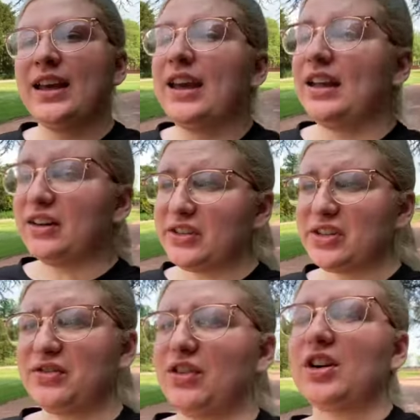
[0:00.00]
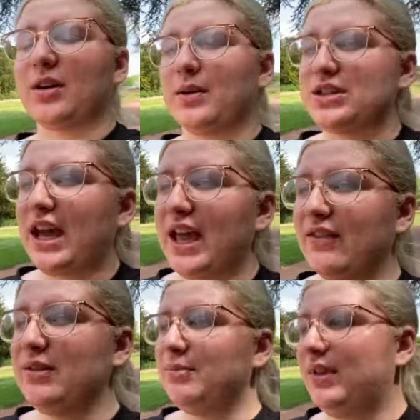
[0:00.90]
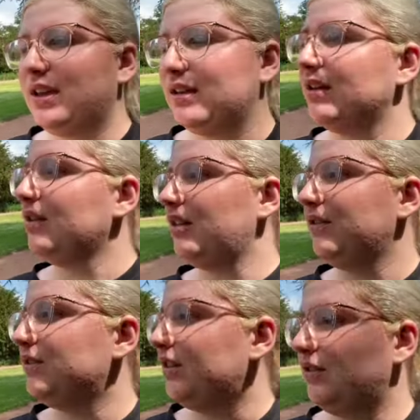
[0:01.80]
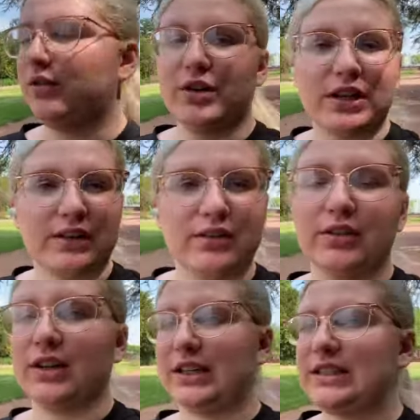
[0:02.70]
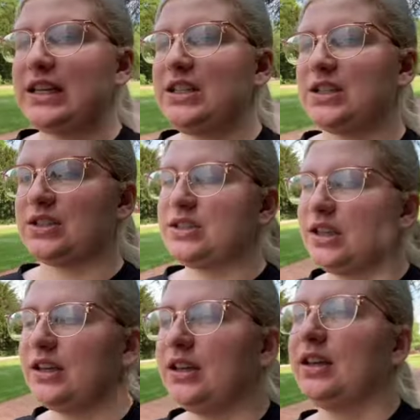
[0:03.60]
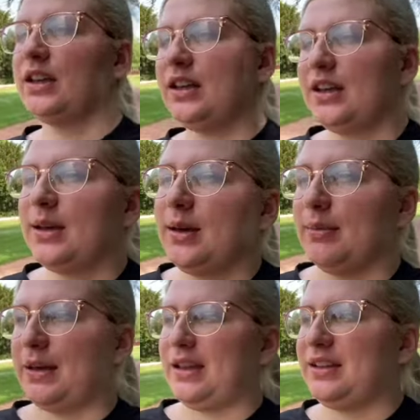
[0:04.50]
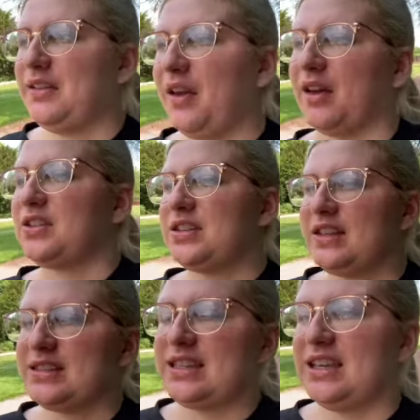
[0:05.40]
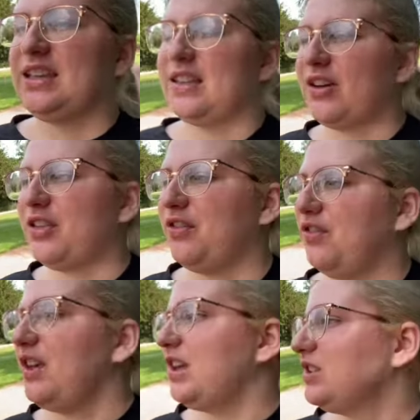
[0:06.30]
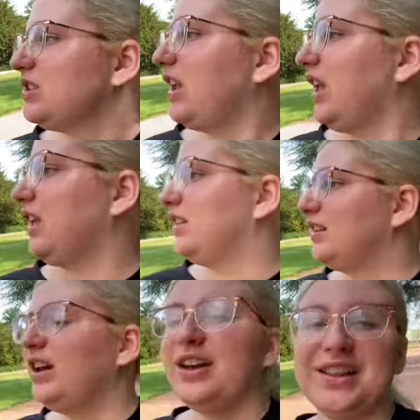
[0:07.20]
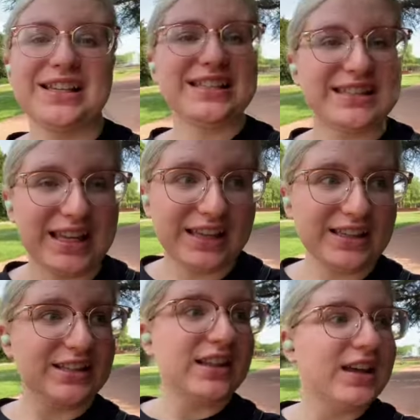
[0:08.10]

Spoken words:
And also Florida, which I haven't like lived in Florida for like 10 years, but just like seeing like all the fish and the snakes